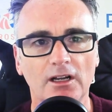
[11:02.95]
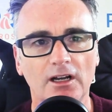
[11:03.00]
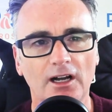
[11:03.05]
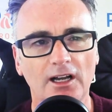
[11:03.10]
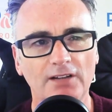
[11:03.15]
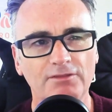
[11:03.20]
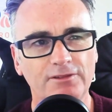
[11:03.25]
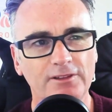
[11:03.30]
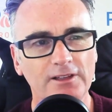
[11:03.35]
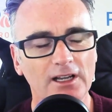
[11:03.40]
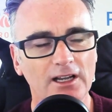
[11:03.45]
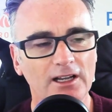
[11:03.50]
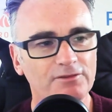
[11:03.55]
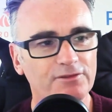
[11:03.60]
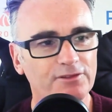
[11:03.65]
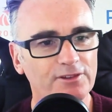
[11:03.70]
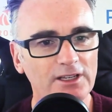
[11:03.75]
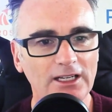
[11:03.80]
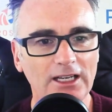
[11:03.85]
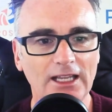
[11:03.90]
I feel I
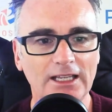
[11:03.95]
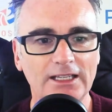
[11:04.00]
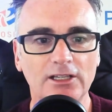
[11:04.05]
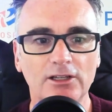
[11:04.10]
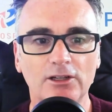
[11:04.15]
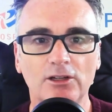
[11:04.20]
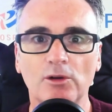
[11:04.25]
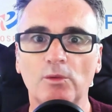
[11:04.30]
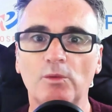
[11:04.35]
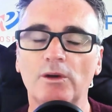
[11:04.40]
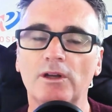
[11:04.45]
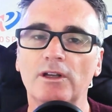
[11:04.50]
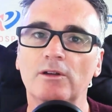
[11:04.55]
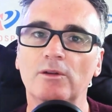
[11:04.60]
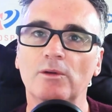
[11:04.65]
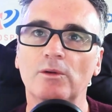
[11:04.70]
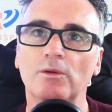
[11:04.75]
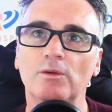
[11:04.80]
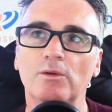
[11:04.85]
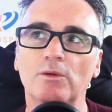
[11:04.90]
feel like you know we.
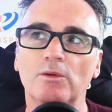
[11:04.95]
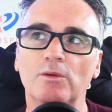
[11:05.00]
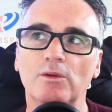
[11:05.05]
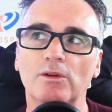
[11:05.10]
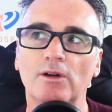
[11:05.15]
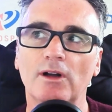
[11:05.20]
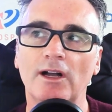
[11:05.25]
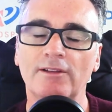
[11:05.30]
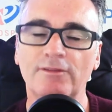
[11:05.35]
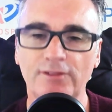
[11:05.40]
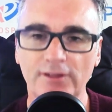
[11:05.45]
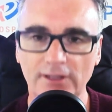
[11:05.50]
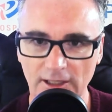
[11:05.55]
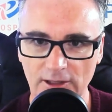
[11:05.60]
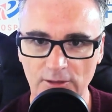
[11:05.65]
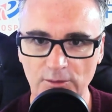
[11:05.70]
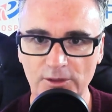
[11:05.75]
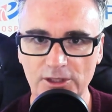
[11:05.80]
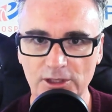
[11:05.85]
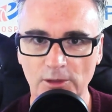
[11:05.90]
I feel
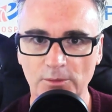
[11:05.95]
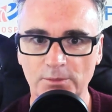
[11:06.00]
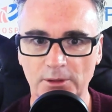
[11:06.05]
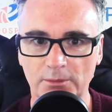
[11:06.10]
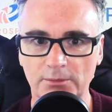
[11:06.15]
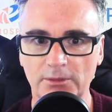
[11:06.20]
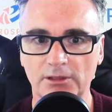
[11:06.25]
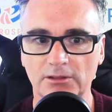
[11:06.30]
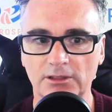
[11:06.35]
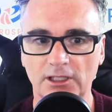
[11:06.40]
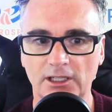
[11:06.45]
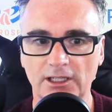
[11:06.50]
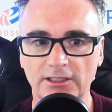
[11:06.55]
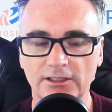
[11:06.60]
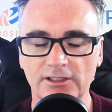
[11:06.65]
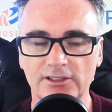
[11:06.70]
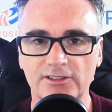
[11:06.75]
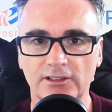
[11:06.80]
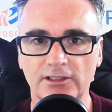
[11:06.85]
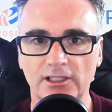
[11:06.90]
like we don't promote
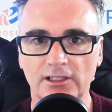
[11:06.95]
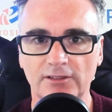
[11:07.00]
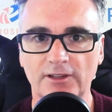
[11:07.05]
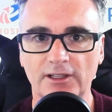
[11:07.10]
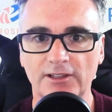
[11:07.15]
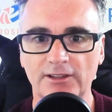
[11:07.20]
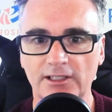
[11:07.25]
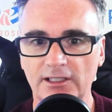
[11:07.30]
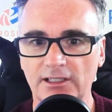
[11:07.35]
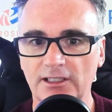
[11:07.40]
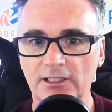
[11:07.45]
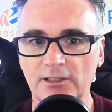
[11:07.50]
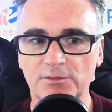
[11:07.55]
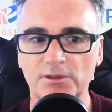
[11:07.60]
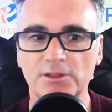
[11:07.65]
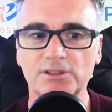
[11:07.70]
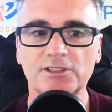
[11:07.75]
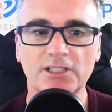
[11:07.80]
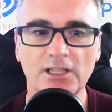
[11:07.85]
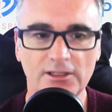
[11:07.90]
kindness enough. I think that
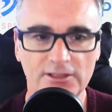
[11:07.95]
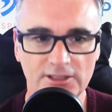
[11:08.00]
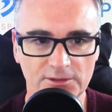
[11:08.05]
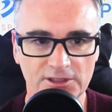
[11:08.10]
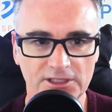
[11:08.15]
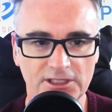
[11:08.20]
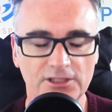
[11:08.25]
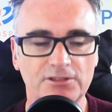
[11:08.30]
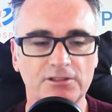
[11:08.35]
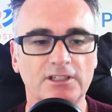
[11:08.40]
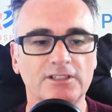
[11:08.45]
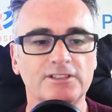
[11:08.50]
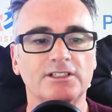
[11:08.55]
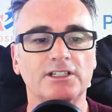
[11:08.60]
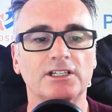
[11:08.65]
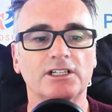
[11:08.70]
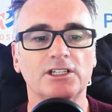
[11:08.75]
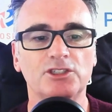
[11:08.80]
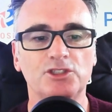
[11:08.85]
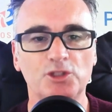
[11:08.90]
was because it was
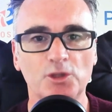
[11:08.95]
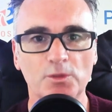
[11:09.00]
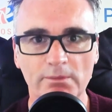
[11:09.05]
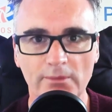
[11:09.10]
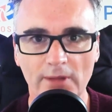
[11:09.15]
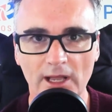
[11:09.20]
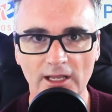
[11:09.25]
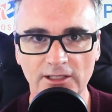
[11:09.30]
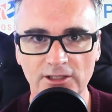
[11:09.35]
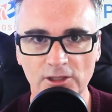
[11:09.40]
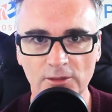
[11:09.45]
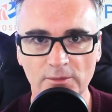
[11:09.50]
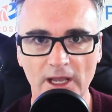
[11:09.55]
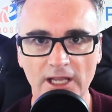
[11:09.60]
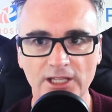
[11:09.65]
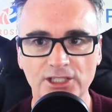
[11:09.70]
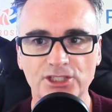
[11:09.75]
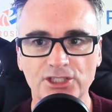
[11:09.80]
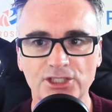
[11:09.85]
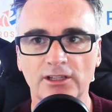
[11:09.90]
interesting because you me- you
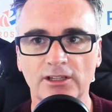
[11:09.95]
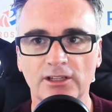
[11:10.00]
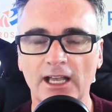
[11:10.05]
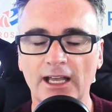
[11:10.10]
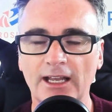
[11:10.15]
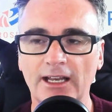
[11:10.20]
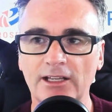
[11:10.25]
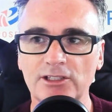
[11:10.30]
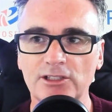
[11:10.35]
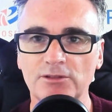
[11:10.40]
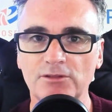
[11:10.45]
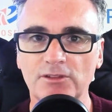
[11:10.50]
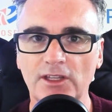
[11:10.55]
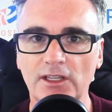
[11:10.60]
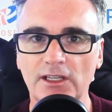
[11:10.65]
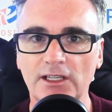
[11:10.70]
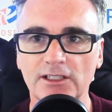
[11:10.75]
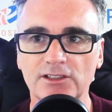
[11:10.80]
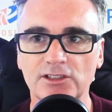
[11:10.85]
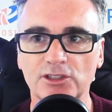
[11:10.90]
mentioned that. I don't
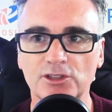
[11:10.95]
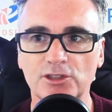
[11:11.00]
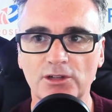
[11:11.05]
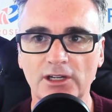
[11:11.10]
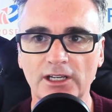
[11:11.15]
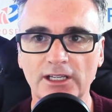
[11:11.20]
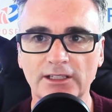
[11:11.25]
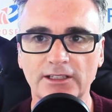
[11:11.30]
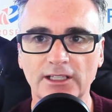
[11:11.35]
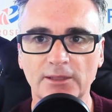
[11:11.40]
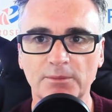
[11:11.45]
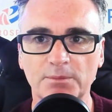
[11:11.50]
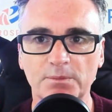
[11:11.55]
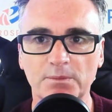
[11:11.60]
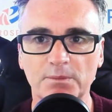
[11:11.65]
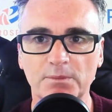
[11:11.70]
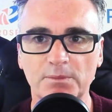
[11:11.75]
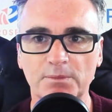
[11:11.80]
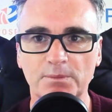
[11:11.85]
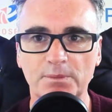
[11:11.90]
think it's a trait that
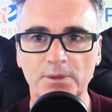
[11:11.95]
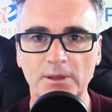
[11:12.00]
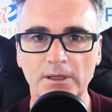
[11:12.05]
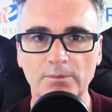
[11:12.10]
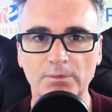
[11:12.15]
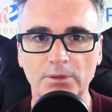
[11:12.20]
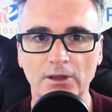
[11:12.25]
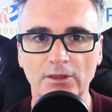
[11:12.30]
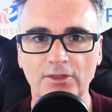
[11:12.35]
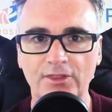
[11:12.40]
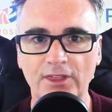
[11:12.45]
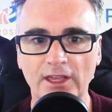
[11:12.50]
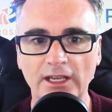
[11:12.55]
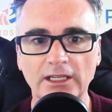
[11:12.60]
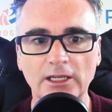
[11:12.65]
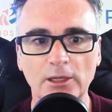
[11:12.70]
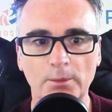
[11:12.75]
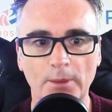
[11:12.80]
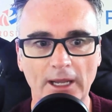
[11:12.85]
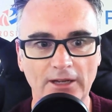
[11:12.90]
people
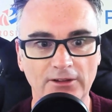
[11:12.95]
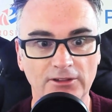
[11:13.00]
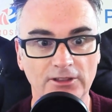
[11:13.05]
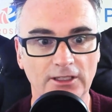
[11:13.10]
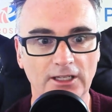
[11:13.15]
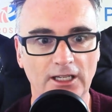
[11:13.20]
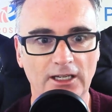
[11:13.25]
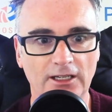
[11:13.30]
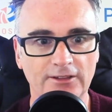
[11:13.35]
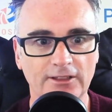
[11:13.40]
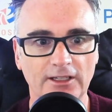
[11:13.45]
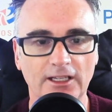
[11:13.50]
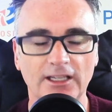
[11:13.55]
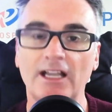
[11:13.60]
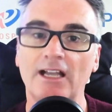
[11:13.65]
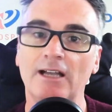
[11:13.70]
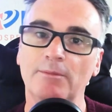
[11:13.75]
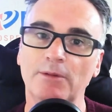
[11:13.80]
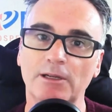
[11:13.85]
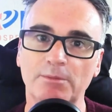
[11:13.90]
think about a lot like
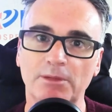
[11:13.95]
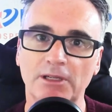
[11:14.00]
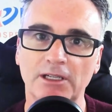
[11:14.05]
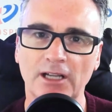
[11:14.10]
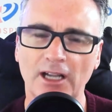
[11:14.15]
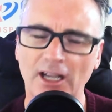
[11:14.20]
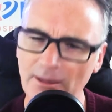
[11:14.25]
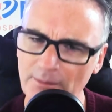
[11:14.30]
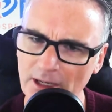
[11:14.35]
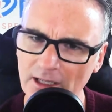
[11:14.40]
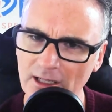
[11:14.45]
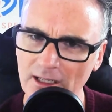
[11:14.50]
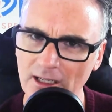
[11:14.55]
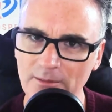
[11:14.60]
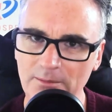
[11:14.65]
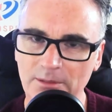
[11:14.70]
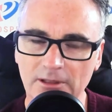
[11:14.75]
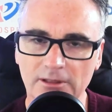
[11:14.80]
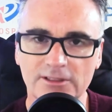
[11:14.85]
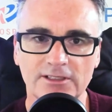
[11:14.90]
am i being am i a
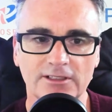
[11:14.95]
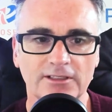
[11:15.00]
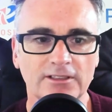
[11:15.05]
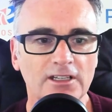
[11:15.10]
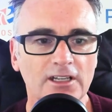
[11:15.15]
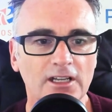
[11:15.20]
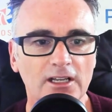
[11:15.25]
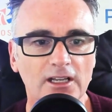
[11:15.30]
kind person